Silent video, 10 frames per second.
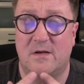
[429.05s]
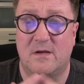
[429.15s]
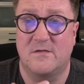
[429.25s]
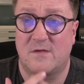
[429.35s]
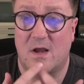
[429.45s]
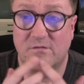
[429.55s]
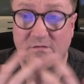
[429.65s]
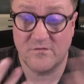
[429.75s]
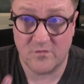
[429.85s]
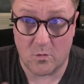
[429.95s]
it's a
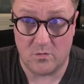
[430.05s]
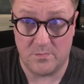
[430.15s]
total